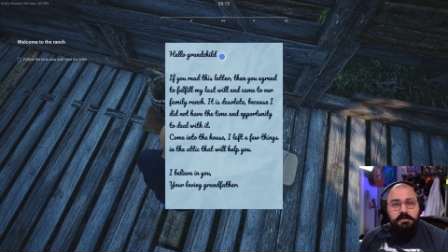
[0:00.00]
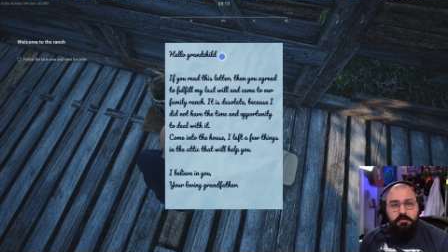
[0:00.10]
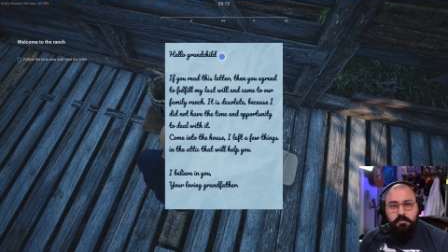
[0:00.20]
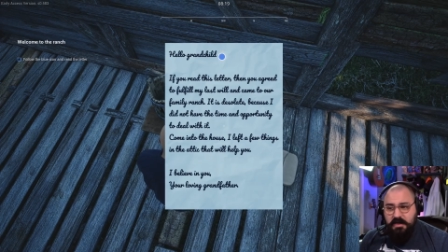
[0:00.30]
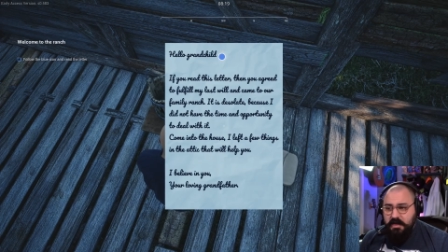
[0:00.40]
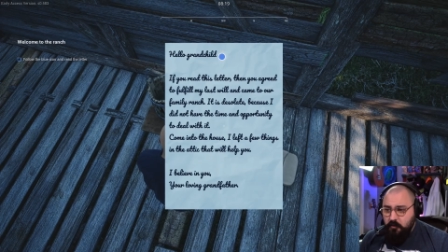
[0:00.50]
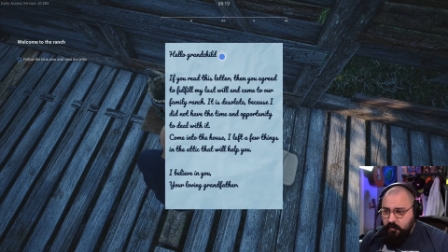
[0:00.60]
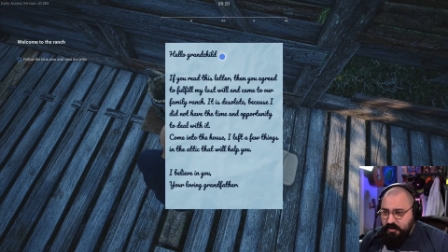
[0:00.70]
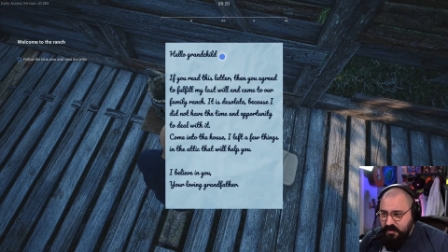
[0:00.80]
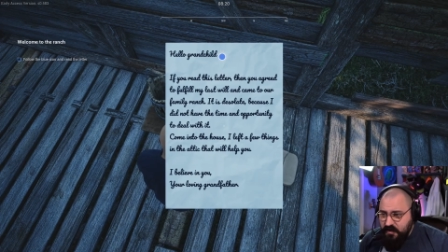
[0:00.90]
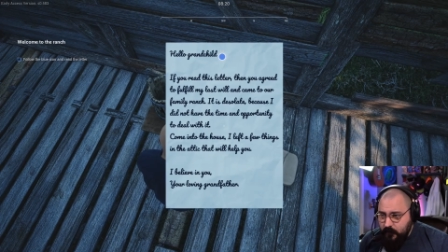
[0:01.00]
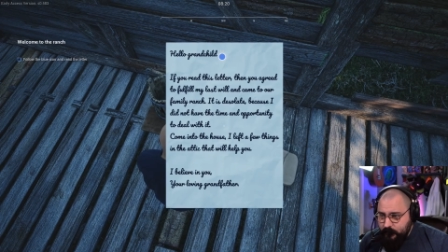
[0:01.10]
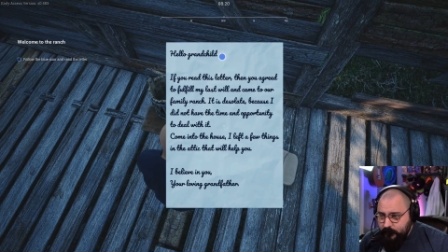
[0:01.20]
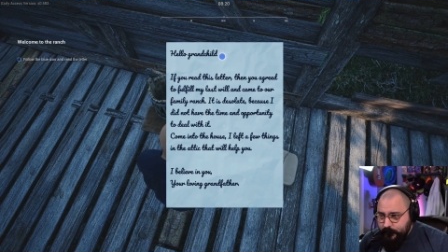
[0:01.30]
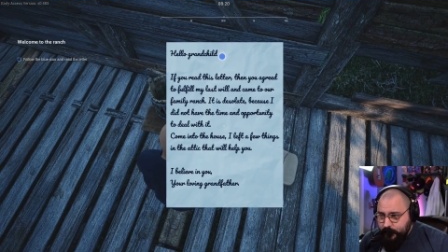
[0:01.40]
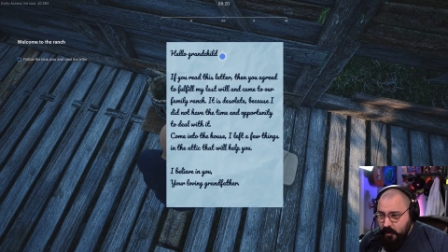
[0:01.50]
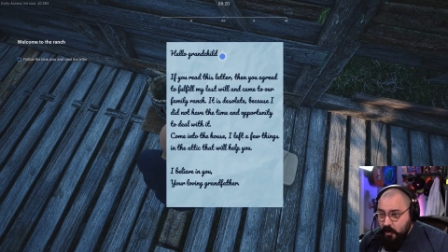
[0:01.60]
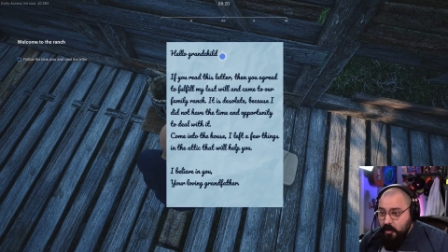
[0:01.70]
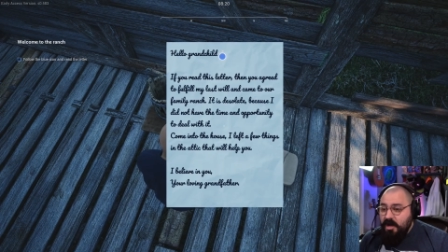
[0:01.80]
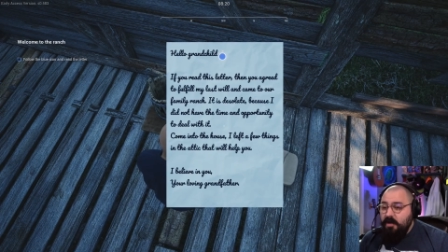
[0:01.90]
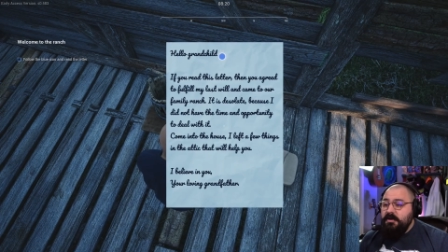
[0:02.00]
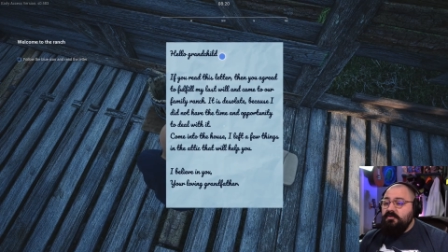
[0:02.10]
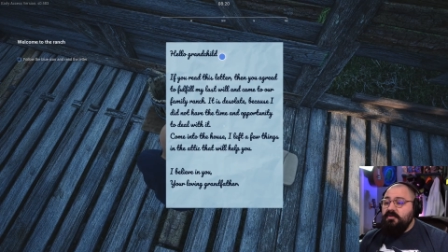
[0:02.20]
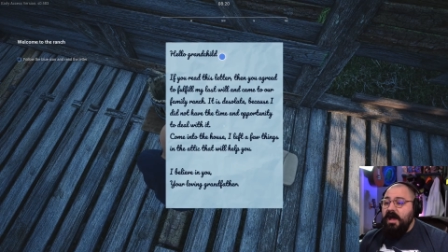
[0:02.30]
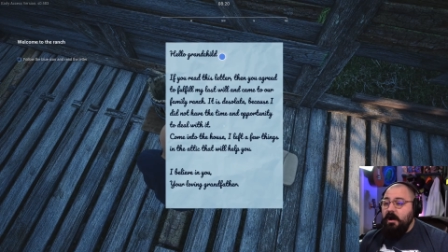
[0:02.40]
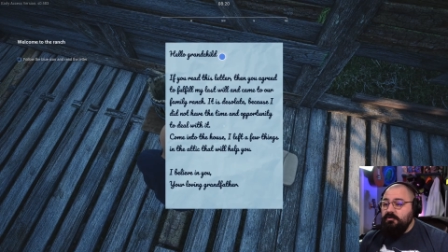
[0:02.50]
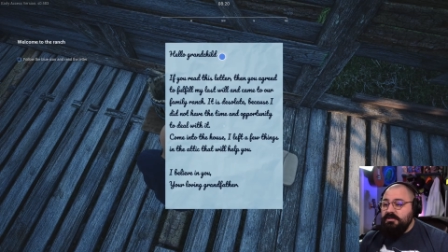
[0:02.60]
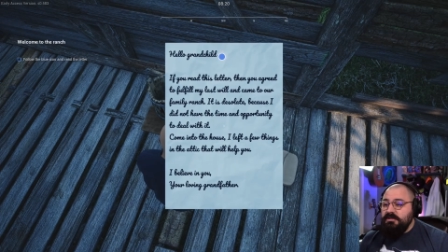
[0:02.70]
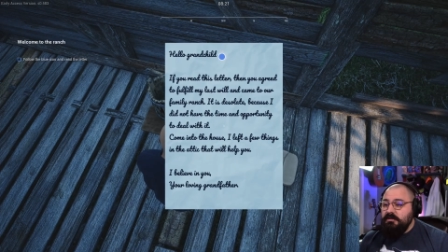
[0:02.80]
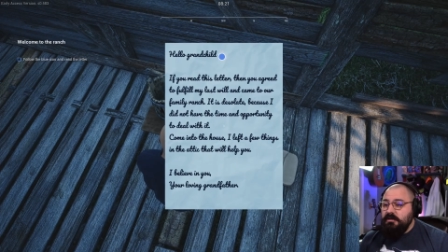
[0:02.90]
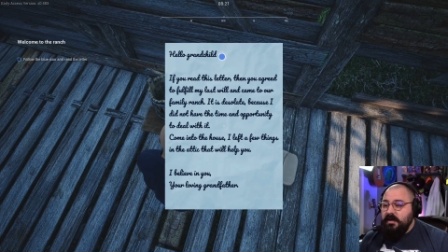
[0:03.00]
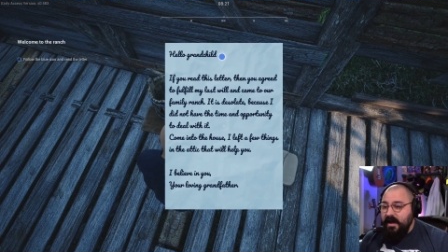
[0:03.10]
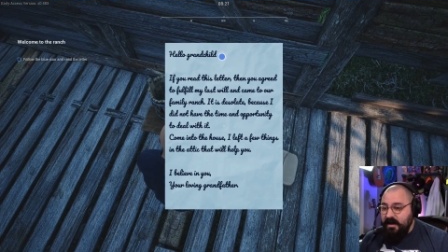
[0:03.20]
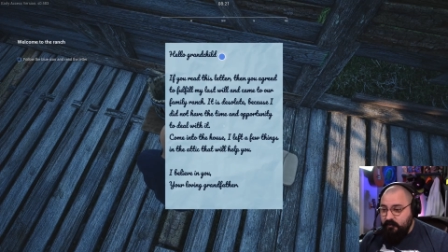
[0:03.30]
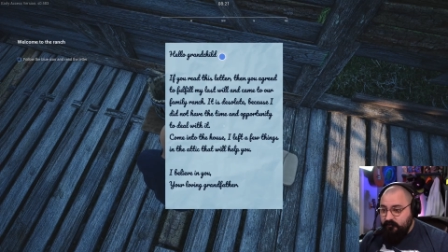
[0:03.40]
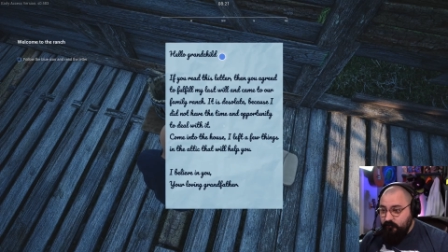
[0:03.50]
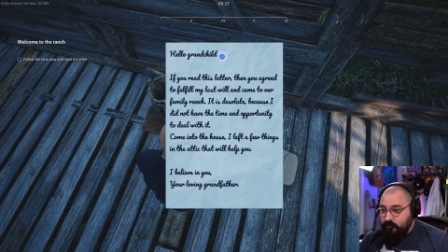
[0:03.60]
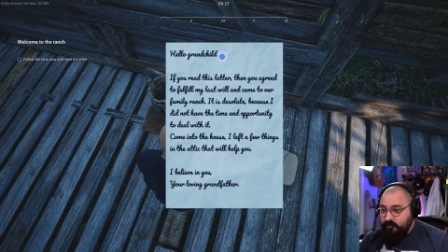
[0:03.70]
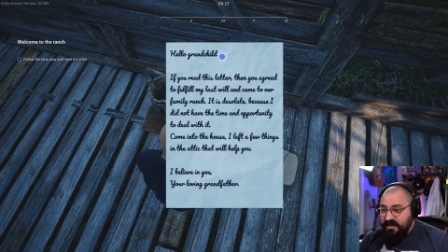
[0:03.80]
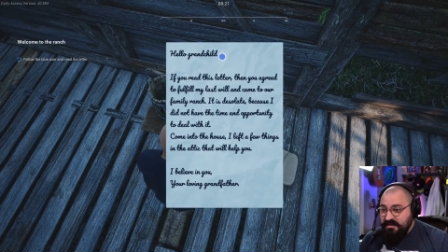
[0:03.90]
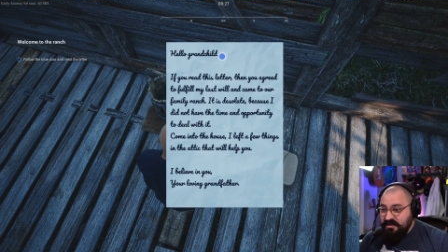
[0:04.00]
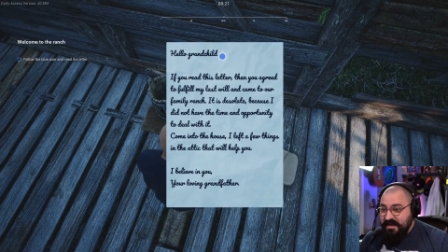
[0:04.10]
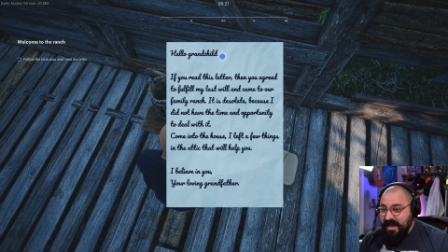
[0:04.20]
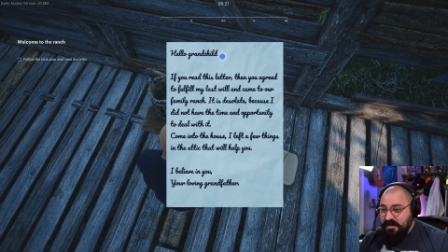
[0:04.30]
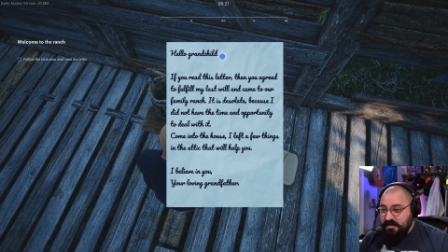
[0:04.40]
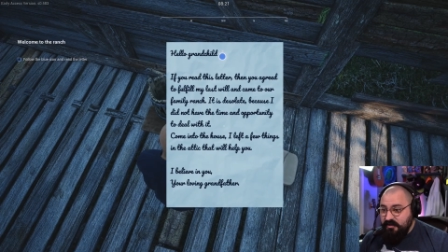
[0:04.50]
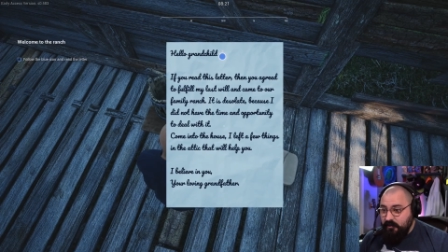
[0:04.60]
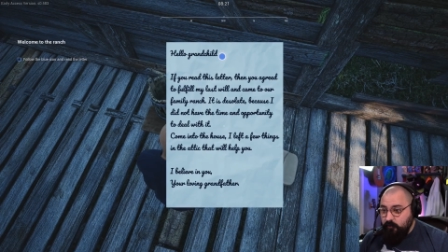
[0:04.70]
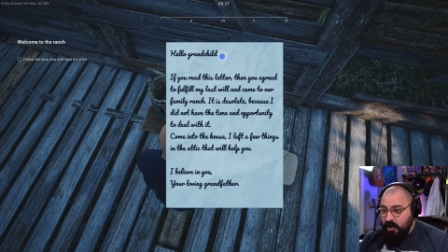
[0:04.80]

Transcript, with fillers: to deal with it. Come into the house. I left a few things in the attic that will